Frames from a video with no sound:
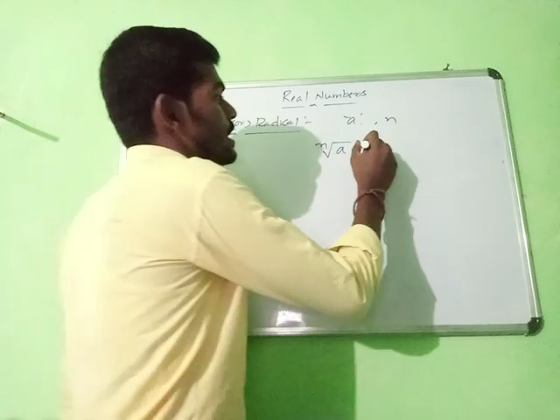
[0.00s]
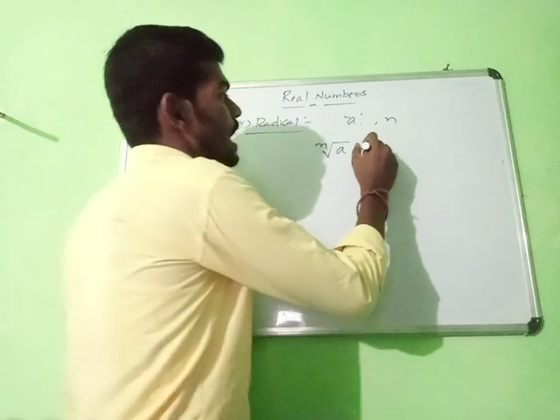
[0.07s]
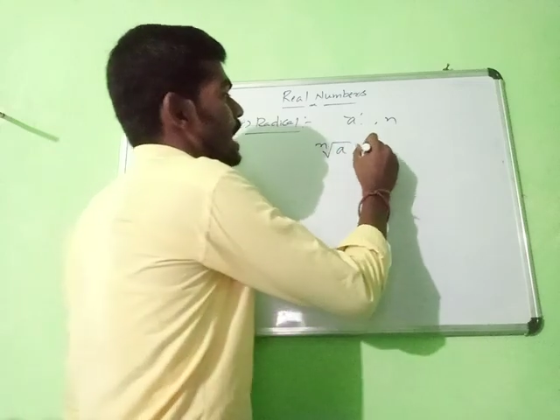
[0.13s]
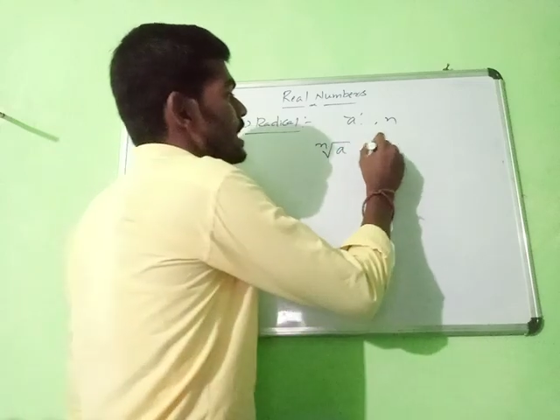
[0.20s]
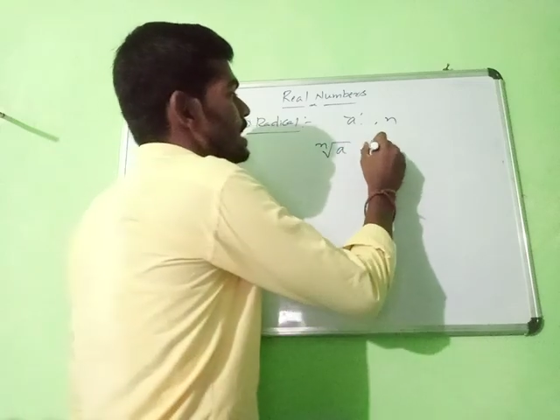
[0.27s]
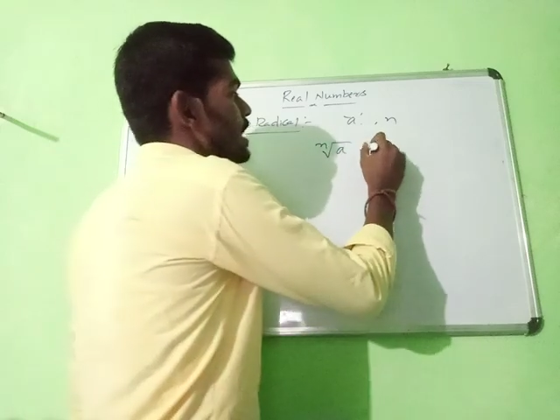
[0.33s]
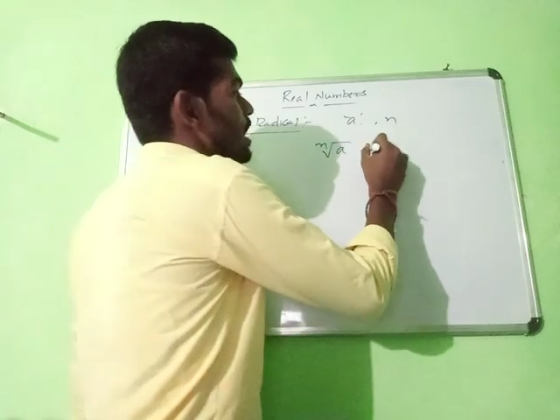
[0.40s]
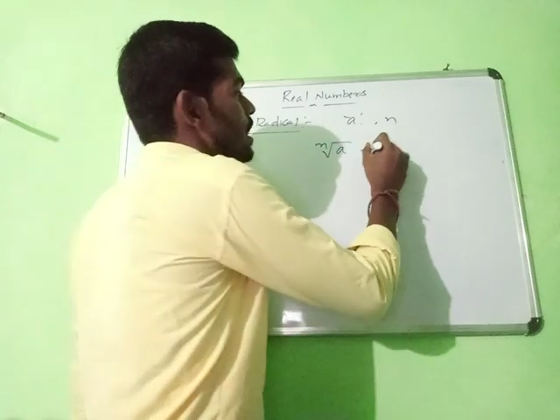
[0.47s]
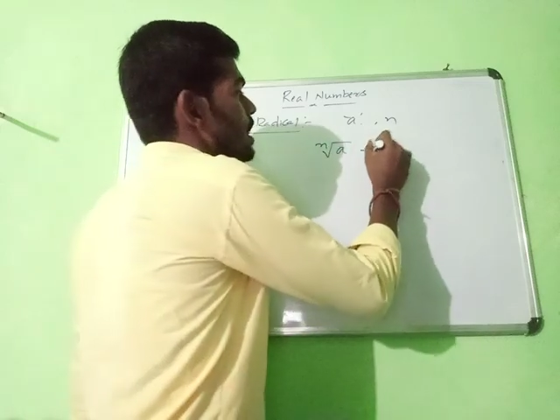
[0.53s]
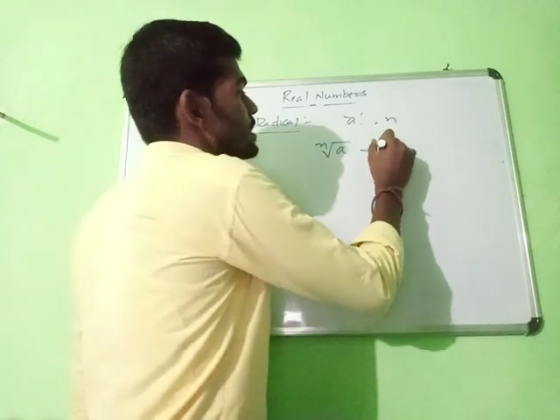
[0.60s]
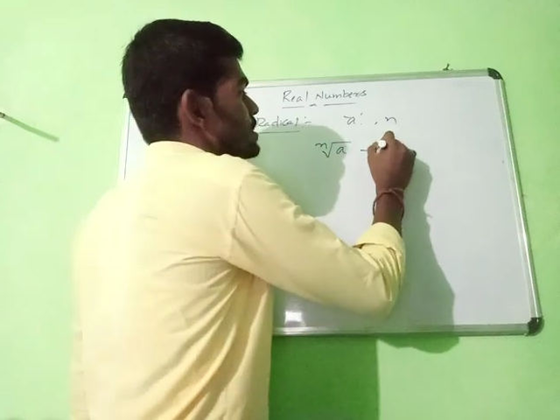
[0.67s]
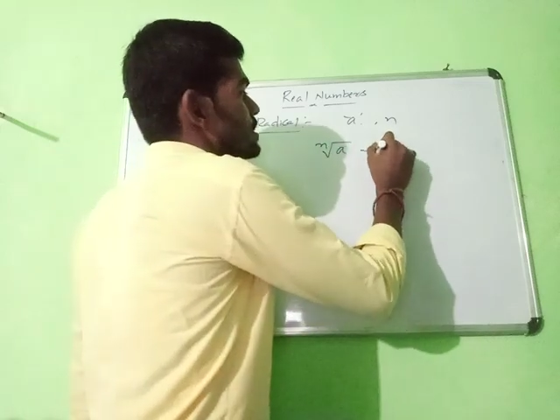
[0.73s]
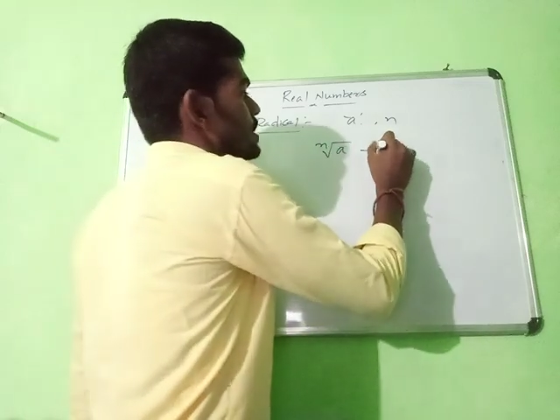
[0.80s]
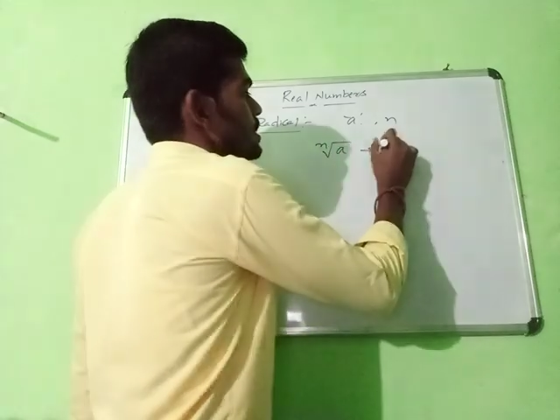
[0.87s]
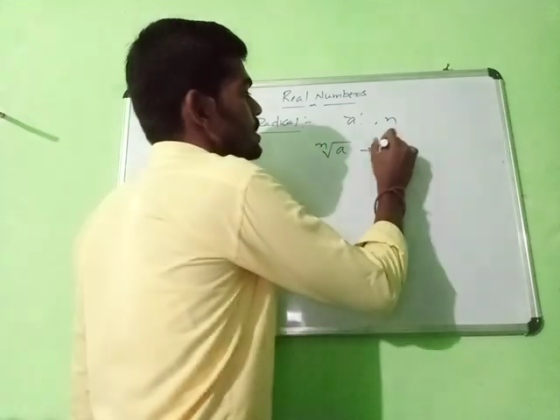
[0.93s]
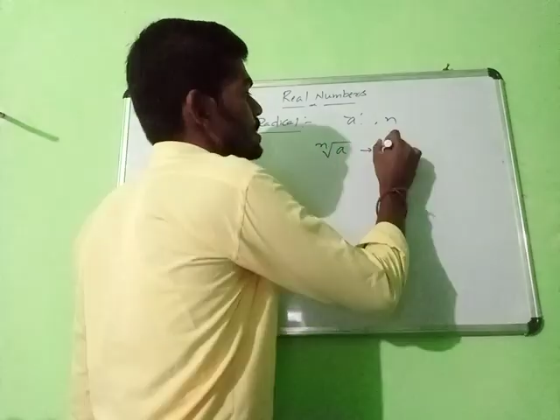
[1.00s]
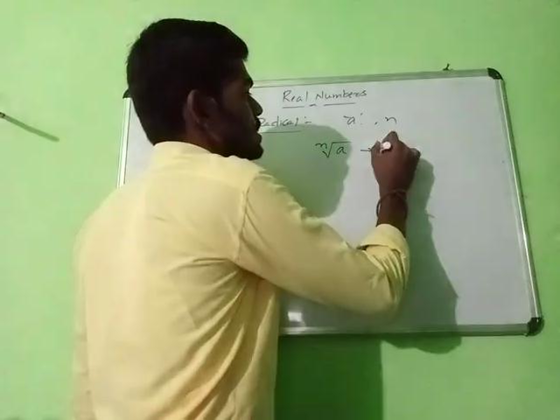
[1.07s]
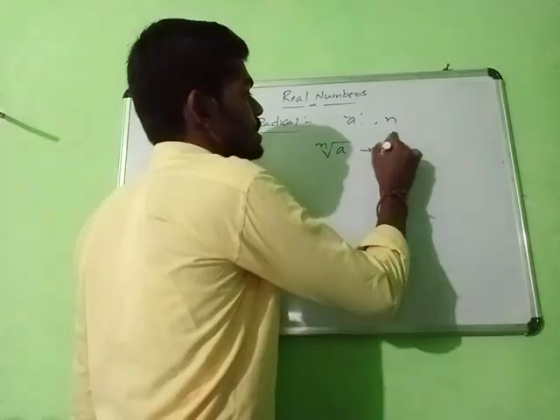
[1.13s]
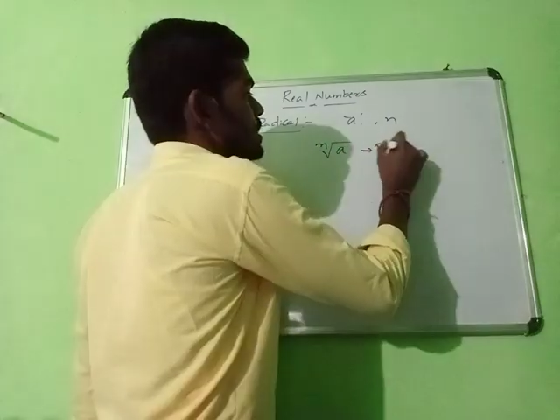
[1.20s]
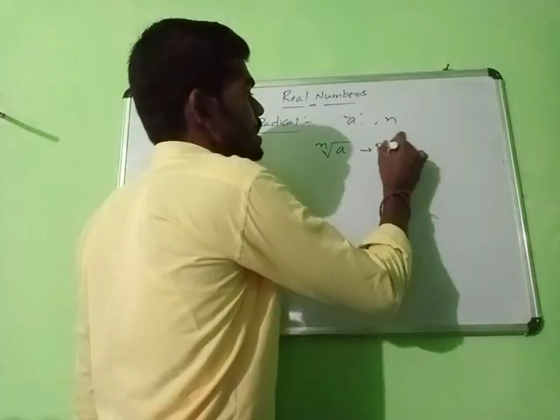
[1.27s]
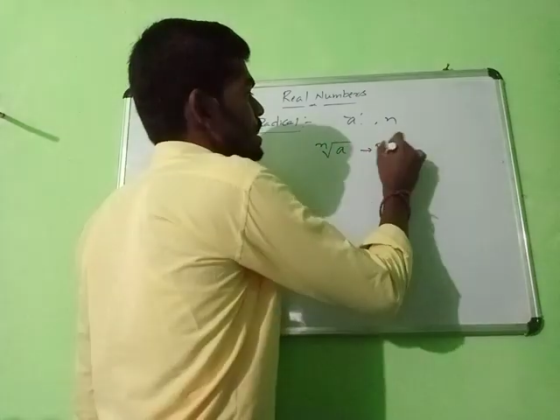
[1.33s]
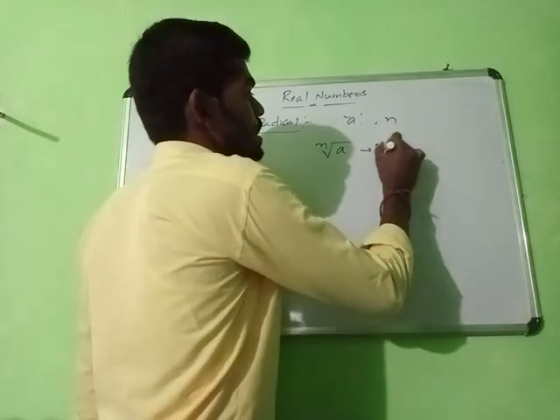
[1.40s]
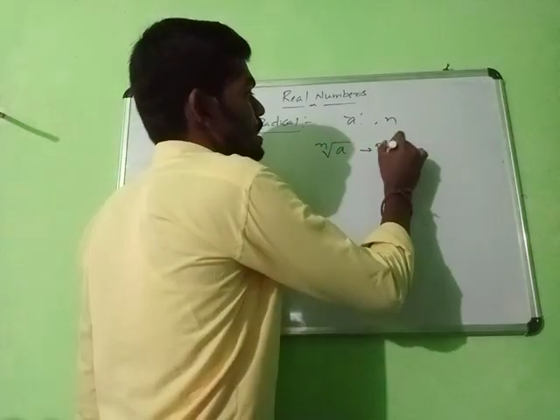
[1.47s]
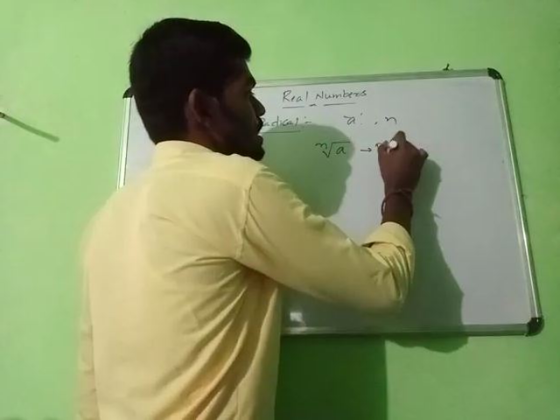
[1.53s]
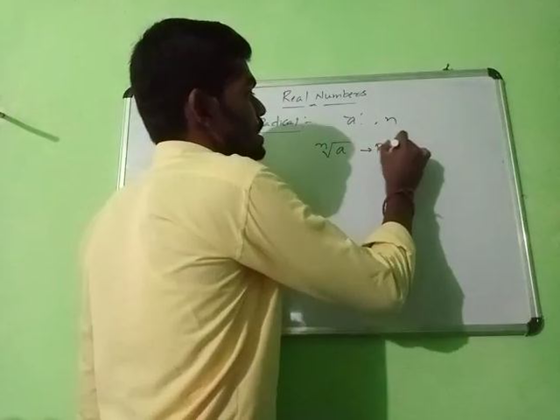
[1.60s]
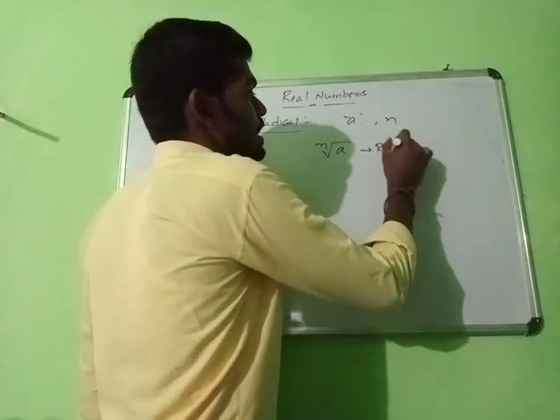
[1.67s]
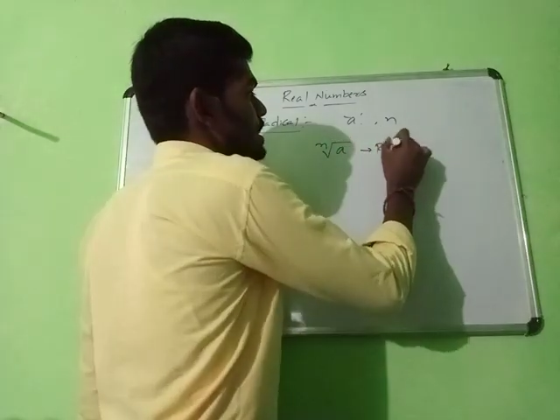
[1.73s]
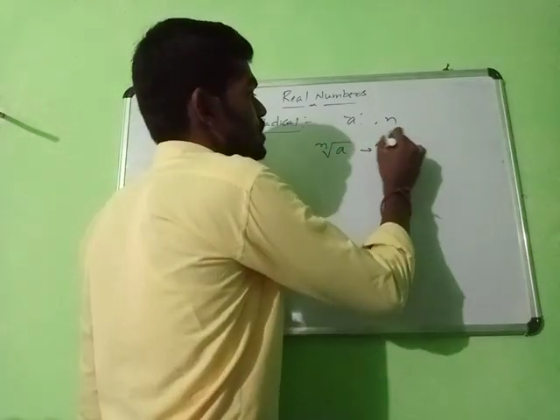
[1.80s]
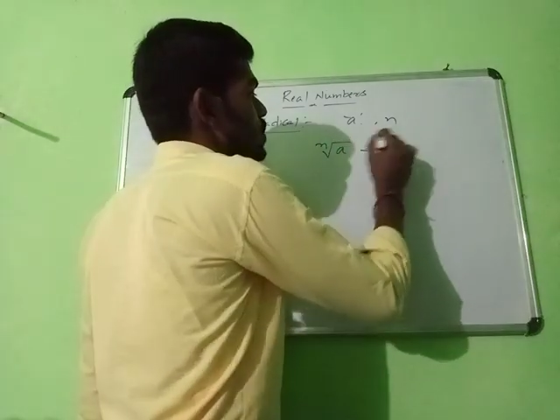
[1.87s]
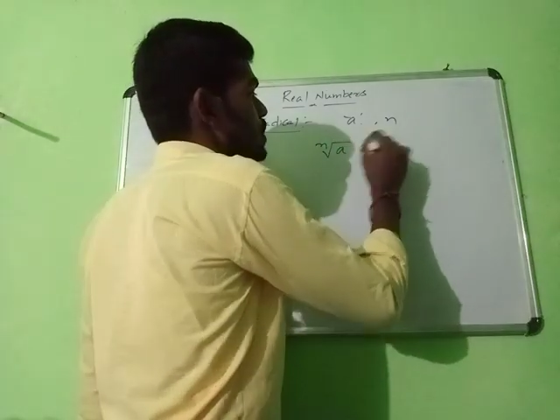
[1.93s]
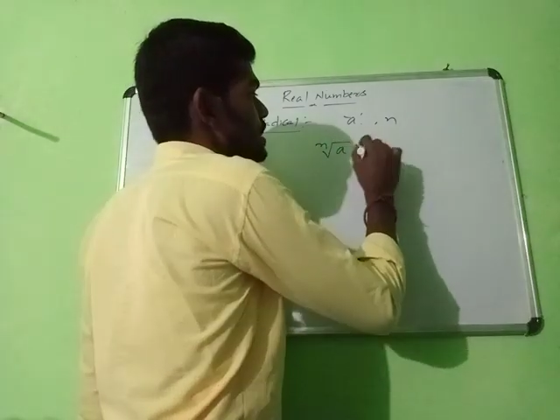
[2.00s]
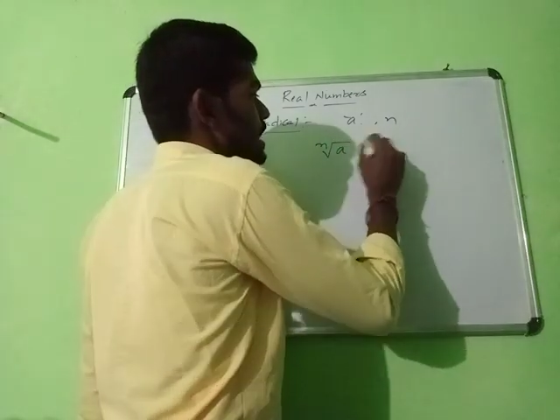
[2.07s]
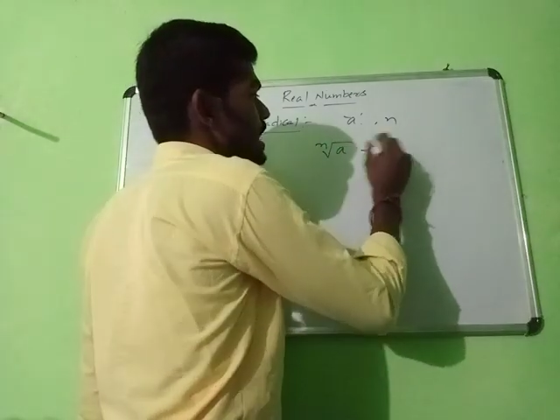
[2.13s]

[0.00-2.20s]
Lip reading: radical or surd. Nth root